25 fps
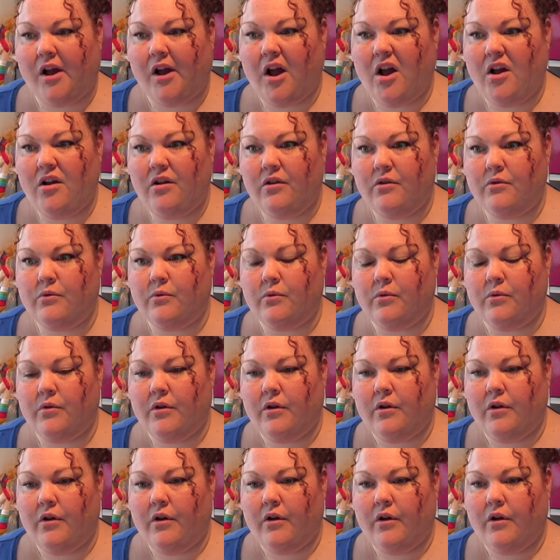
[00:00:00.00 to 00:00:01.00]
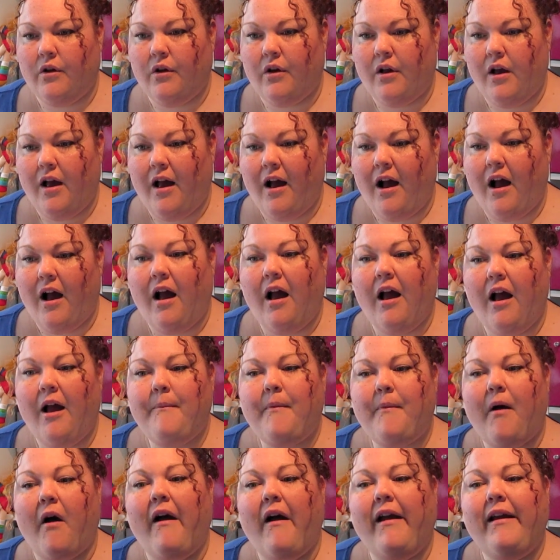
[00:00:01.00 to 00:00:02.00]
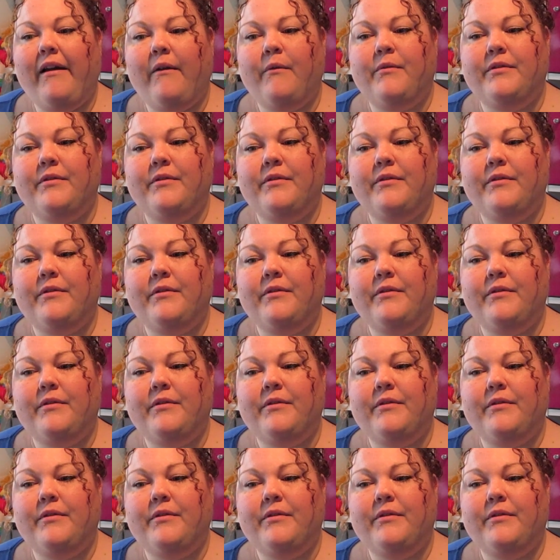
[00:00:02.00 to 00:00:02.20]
I